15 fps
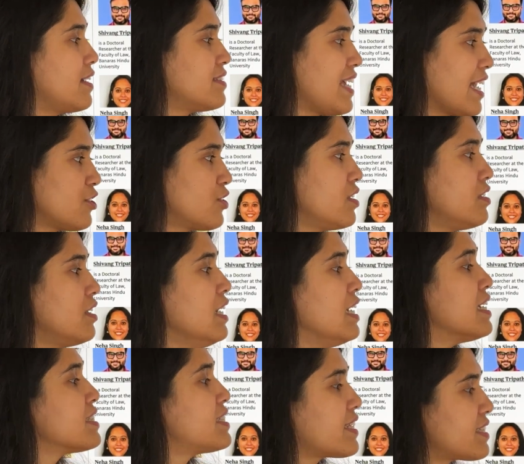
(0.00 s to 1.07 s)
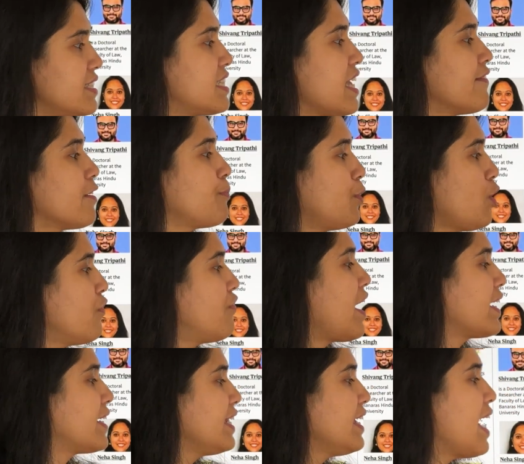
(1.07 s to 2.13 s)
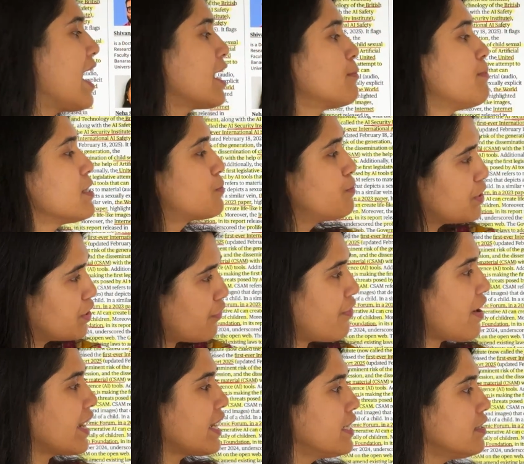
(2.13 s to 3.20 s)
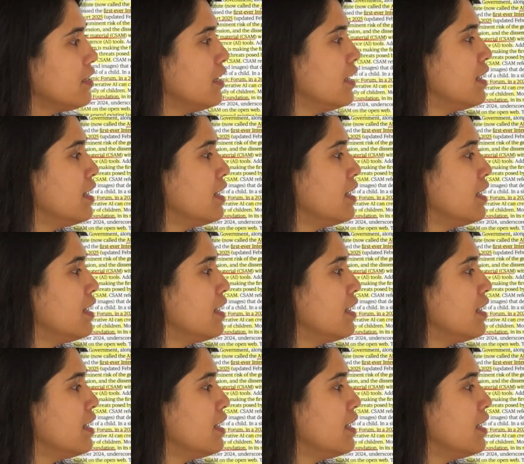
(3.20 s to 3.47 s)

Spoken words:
section 67B of IT Act must be defined.